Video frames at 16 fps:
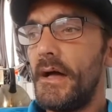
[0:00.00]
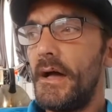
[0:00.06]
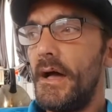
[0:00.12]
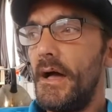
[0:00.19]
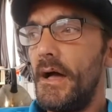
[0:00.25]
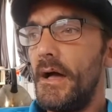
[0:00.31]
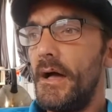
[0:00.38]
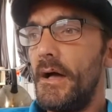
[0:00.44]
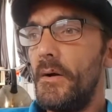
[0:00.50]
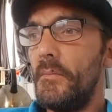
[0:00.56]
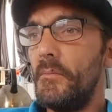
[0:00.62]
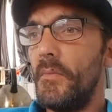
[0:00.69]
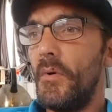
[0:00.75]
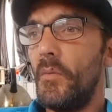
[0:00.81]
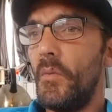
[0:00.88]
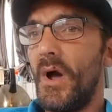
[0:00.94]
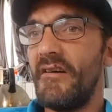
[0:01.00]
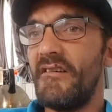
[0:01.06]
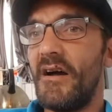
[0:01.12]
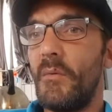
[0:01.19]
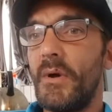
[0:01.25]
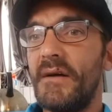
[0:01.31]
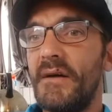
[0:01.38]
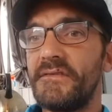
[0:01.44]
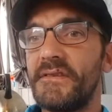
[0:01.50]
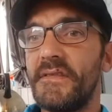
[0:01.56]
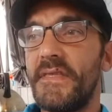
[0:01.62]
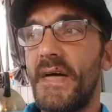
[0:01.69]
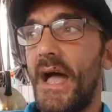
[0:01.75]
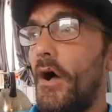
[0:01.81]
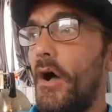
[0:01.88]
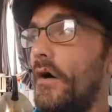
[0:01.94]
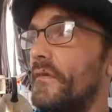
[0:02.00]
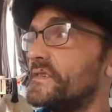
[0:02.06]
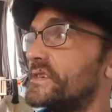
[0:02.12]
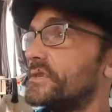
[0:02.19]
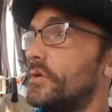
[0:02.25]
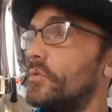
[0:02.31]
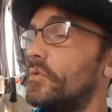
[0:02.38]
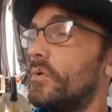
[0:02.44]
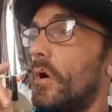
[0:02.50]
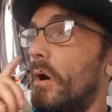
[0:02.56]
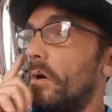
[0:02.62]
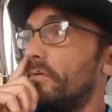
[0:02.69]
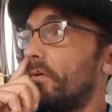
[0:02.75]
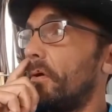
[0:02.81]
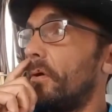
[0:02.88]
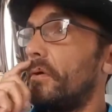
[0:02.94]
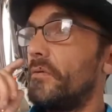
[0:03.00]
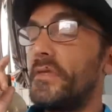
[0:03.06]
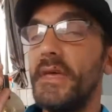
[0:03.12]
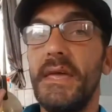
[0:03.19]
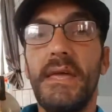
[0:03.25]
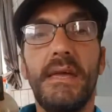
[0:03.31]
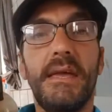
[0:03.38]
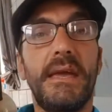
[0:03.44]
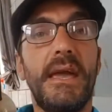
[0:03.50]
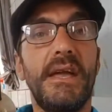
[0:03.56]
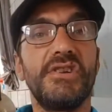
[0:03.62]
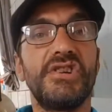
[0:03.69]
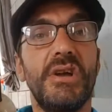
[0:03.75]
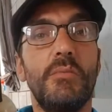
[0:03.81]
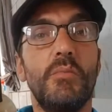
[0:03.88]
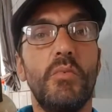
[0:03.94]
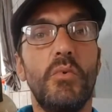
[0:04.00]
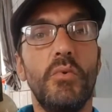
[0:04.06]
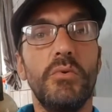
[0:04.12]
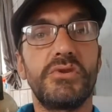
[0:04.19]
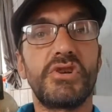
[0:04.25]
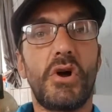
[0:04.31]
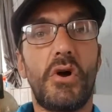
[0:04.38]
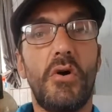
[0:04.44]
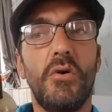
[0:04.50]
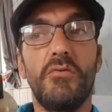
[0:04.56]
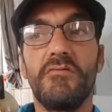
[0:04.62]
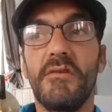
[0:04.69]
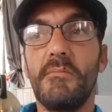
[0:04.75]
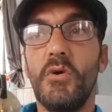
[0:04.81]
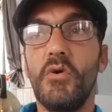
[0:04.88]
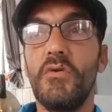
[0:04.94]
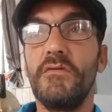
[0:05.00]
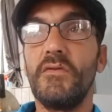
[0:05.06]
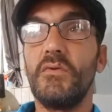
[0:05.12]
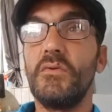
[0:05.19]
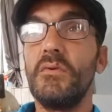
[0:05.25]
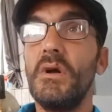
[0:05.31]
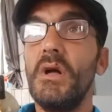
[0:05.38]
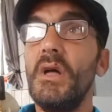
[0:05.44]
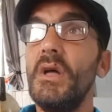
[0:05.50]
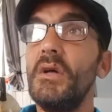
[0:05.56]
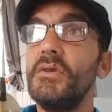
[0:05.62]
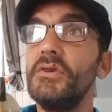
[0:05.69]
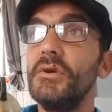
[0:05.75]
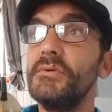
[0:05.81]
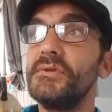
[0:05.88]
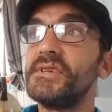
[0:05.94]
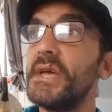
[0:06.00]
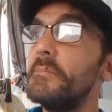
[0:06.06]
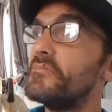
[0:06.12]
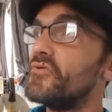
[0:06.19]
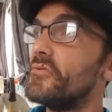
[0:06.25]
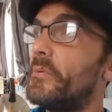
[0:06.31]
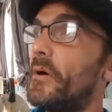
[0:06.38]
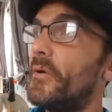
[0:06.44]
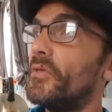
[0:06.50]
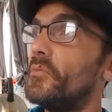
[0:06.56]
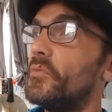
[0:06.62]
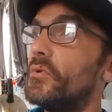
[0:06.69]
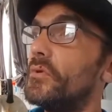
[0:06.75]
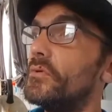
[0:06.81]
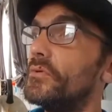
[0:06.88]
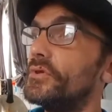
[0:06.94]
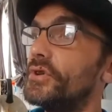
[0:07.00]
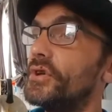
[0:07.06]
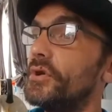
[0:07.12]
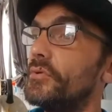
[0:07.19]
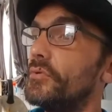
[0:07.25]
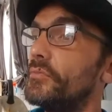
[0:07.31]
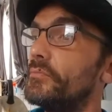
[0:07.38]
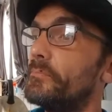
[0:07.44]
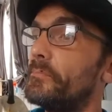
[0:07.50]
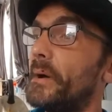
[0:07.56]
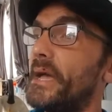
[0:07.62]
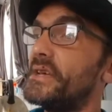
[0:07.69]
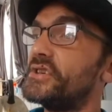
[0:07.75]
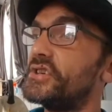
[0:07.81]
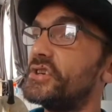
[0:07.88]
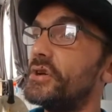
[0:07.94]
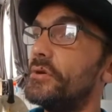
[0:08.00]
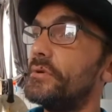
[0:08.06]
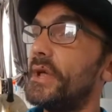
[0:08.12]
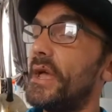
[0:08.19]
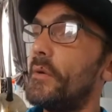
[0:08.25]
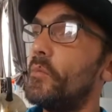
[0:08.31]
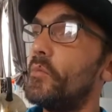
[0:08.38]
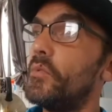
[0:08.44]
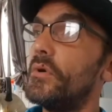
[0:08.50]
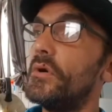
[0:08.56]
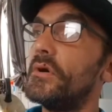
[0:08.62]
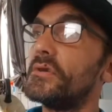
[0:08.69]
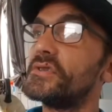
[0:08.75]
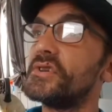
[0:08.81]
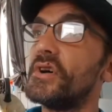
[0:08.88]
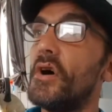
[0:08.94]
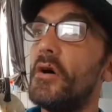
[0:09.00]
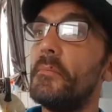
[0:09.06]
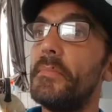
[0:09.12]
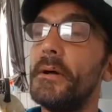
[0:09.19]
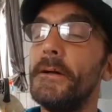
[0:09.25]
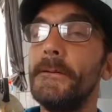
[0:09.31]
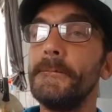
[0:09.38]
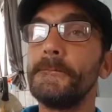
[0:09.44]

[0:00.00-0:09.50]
Where are we after that? I've still got to do the kitchen wall tile removal, new timber up on the wall, new base unit and worktop.